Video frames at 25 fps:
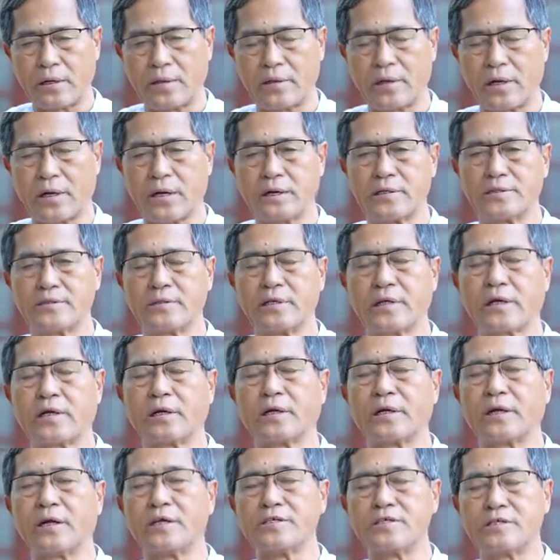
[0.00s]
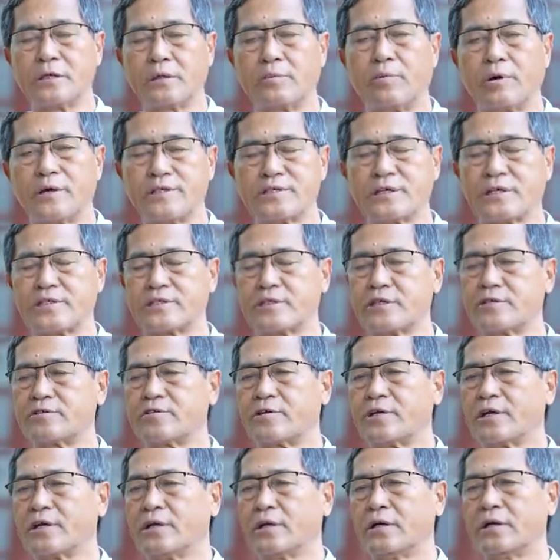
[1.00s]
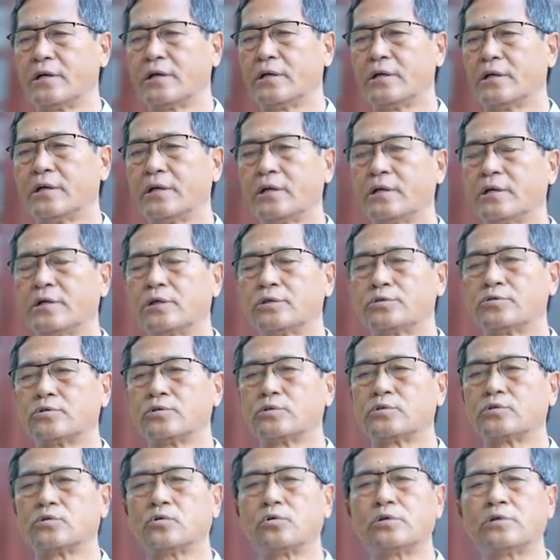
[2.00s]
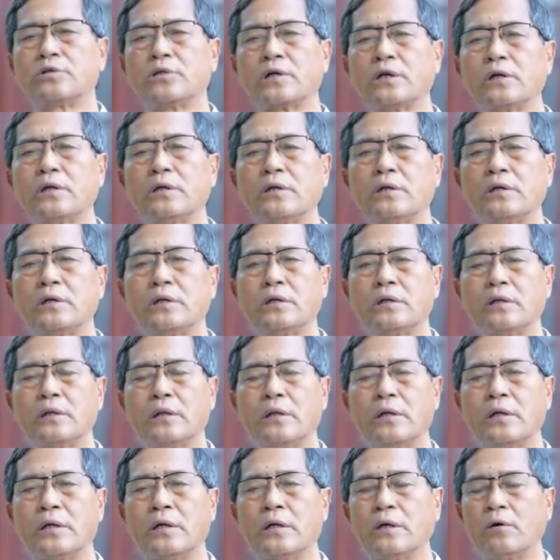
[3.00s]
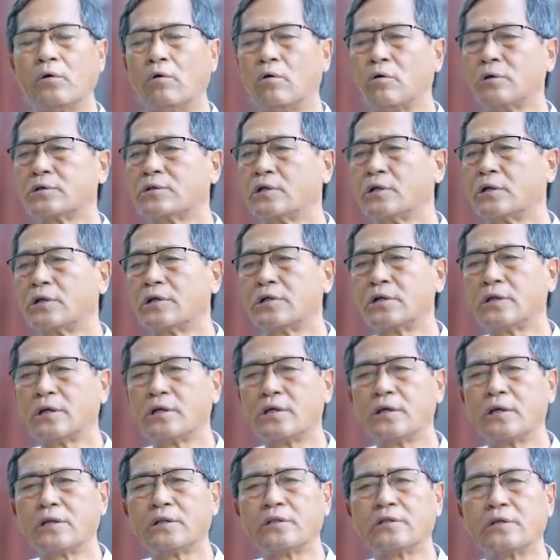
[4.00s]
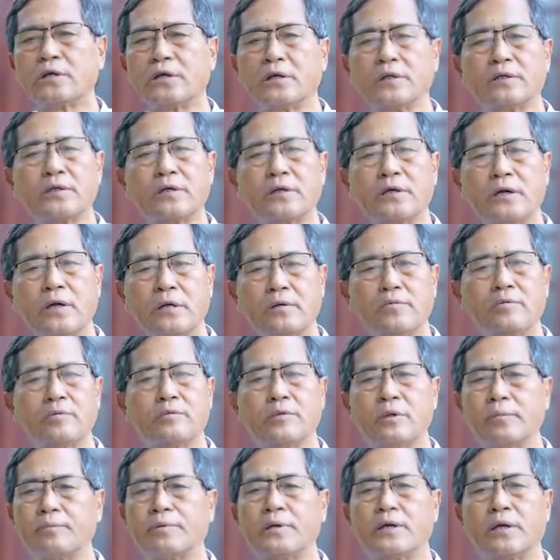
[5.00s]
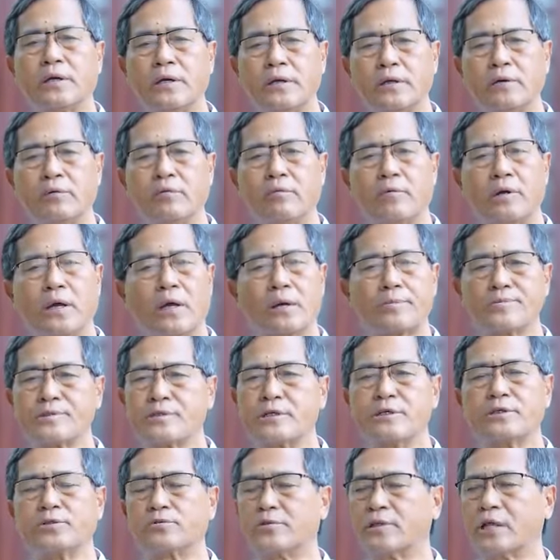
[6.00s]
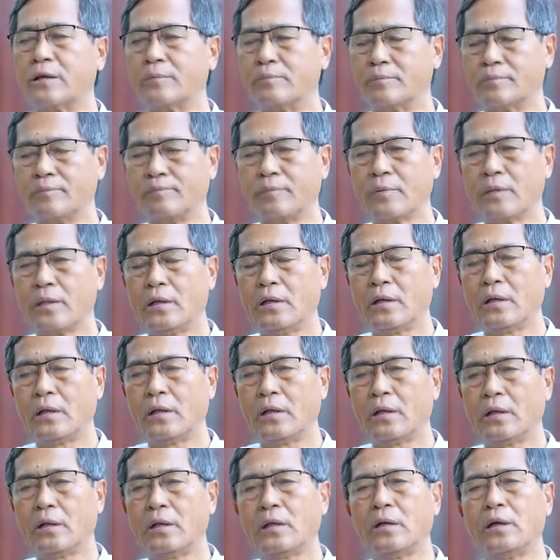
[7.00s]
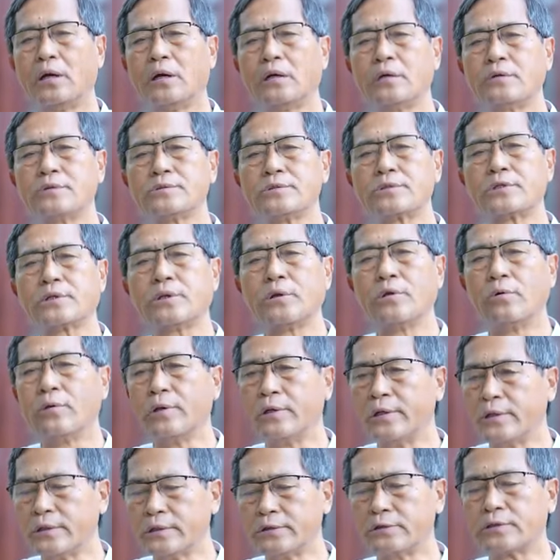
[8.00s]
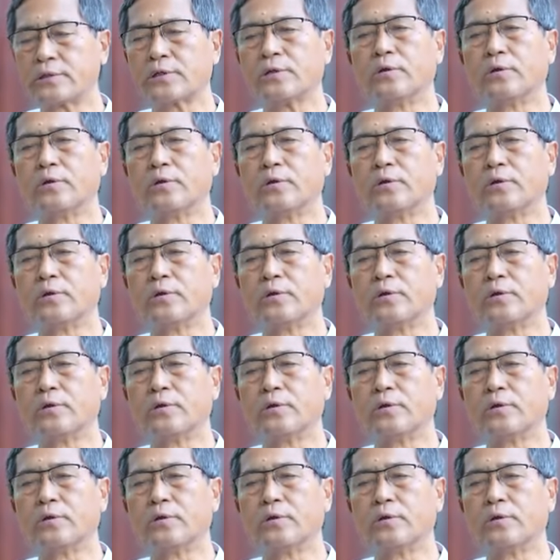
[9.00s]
rise, they can raise their voice, etc. So total authoritarian thinking right from the beginning we have seen to them. And now slowly,